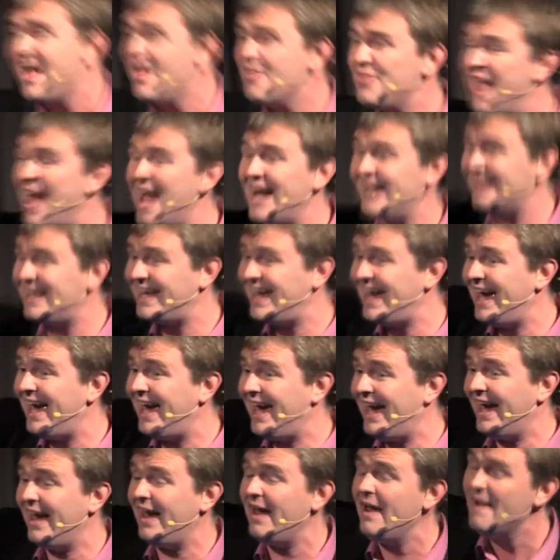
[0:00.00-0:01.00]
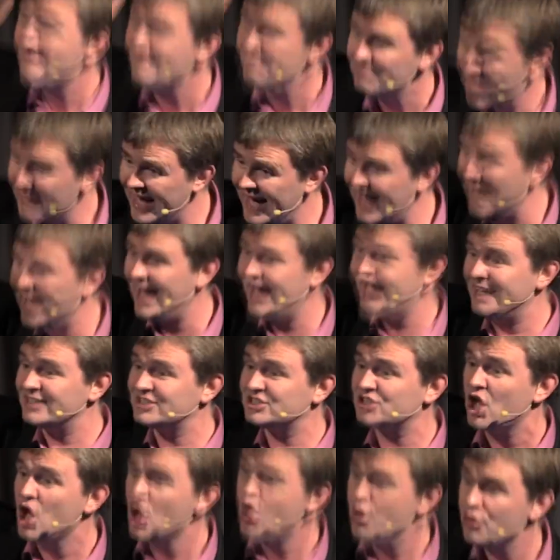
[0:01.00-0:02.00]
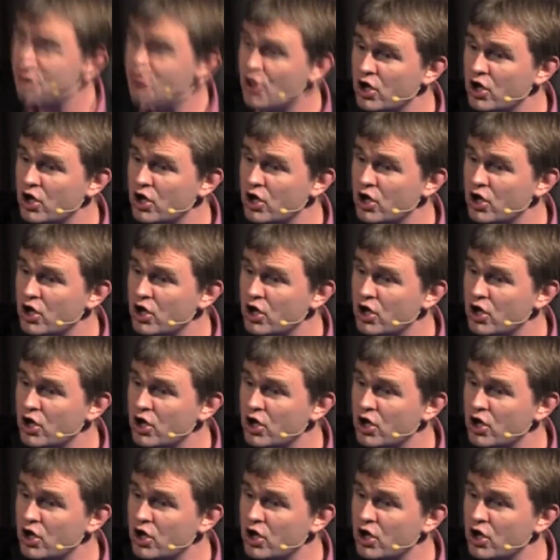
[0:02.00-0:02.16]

that he is the